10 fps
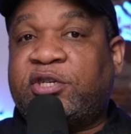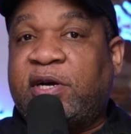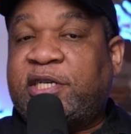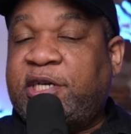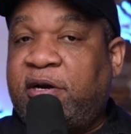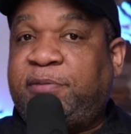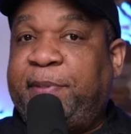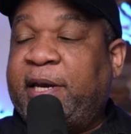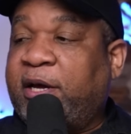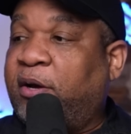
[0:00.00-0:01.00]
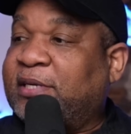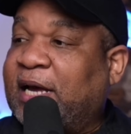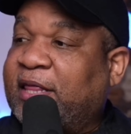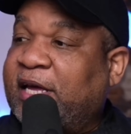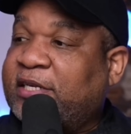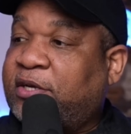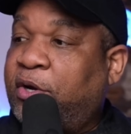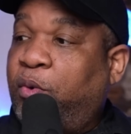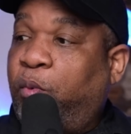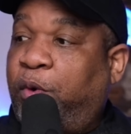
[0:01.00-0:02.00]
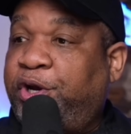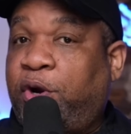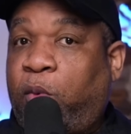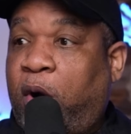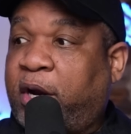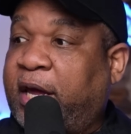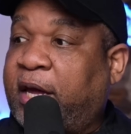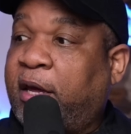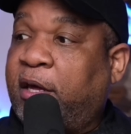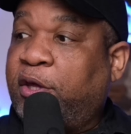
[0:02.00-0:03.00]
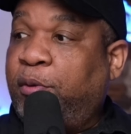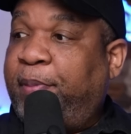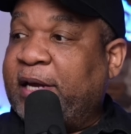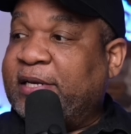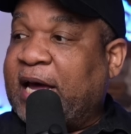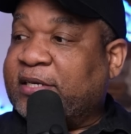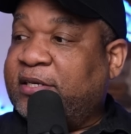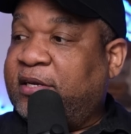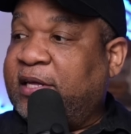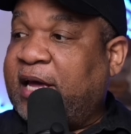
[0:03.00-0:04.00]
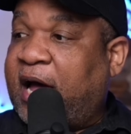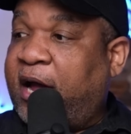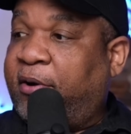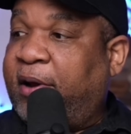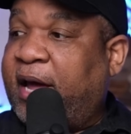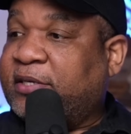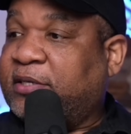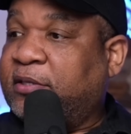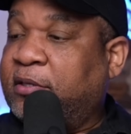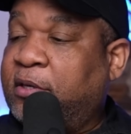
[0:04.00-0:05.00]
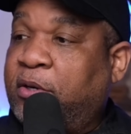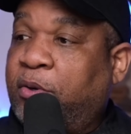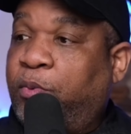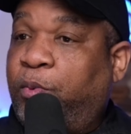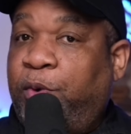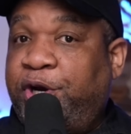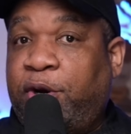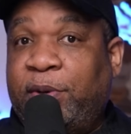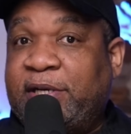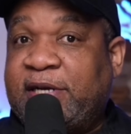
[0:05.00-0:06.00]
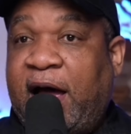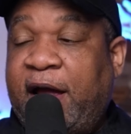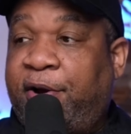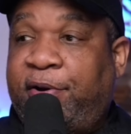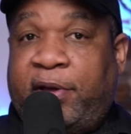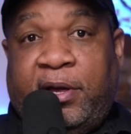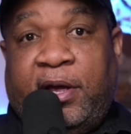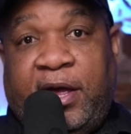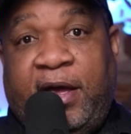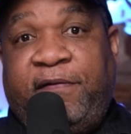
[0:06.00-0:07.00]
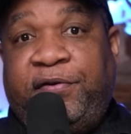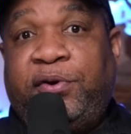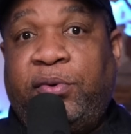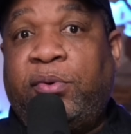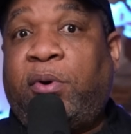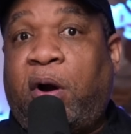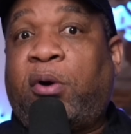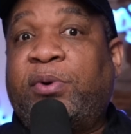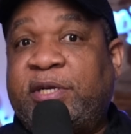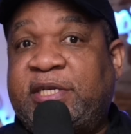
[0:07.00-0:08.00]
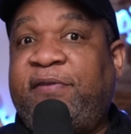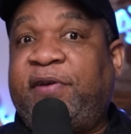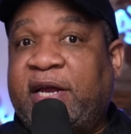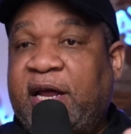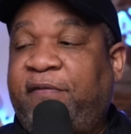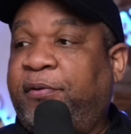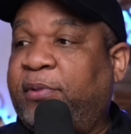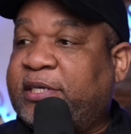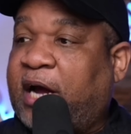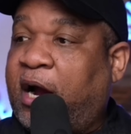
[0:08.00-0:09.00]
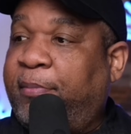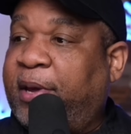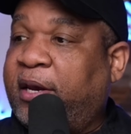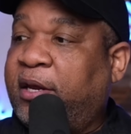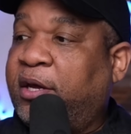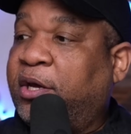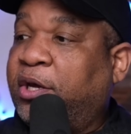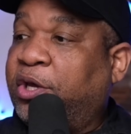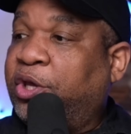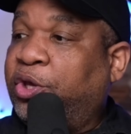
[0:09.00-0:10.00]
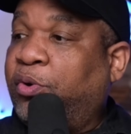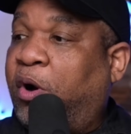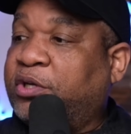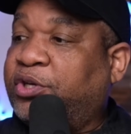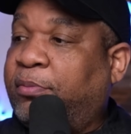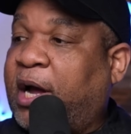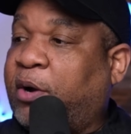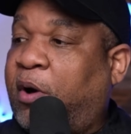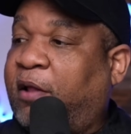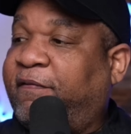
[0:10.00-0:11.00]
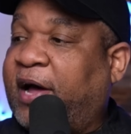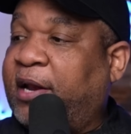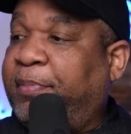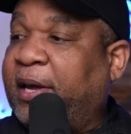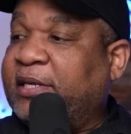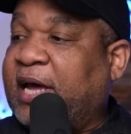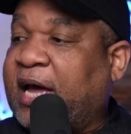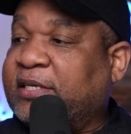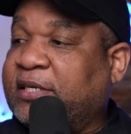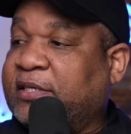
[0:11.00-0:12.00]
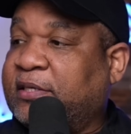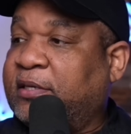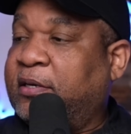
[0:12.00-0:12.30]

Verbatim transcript: discretionary spending goes like this when you're working, you pay taxes to the IRS when you're retired, if you are receiving enough in retirement, you also might qualify to pay taxes.